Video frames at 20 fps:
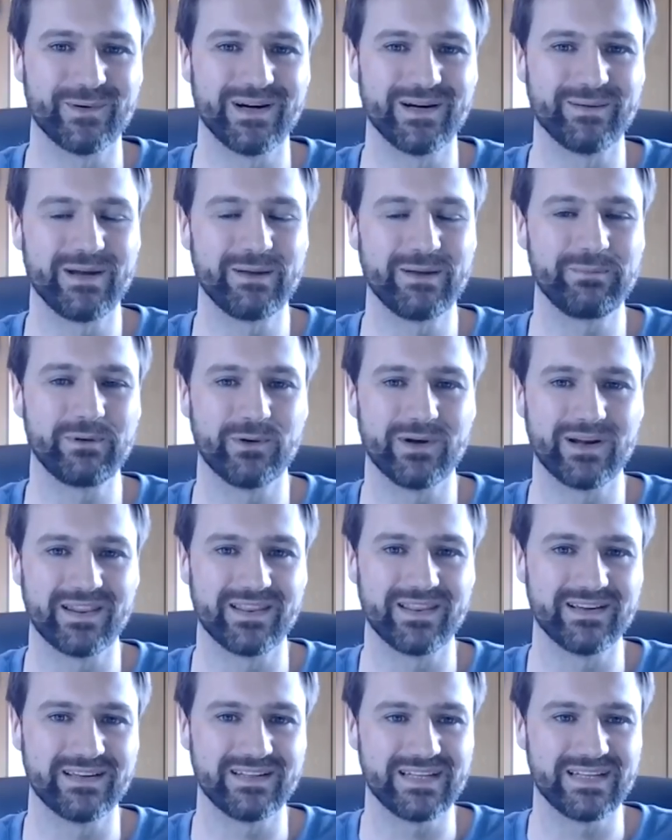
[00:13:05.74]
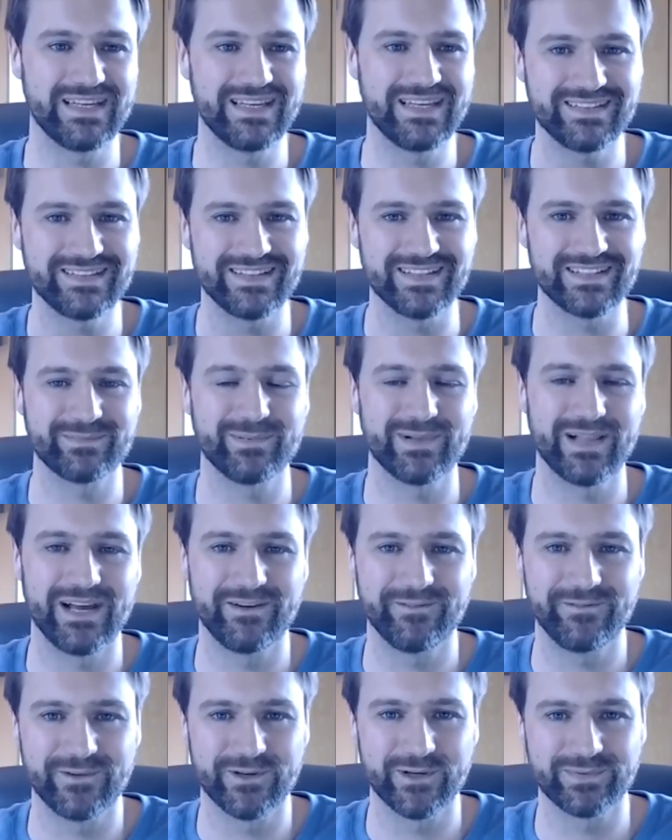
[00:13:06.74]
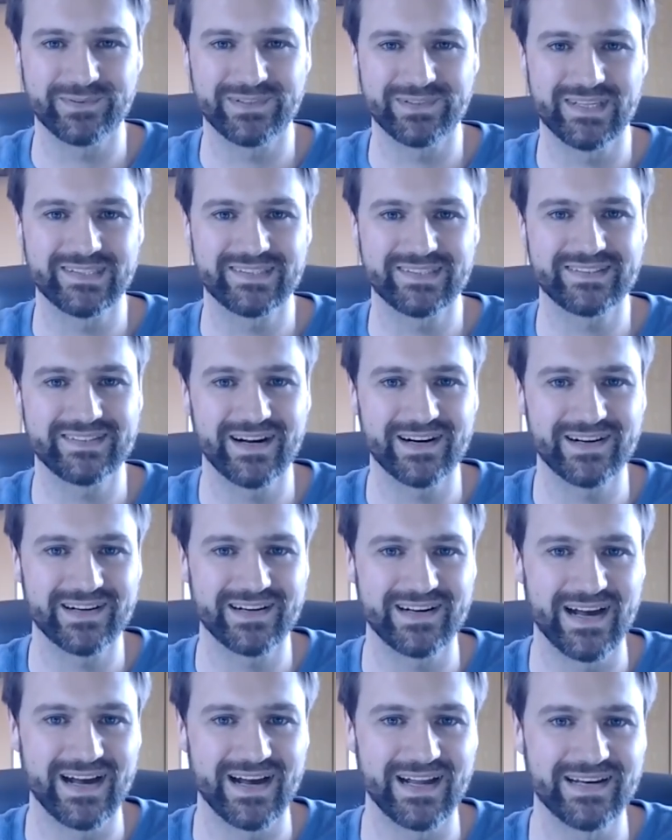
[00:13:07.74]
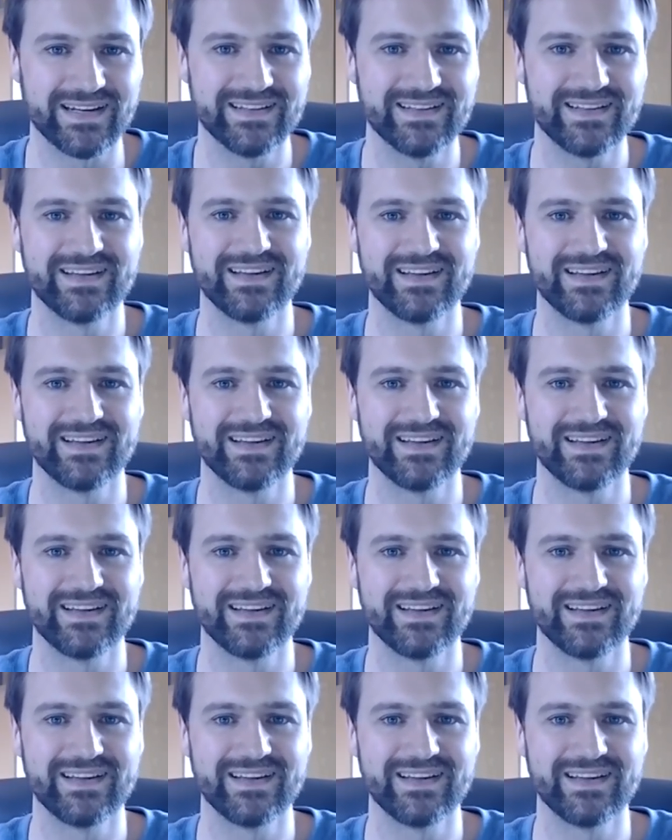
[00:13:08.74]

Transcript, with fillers: It might be one of the easiest platforms to get started on.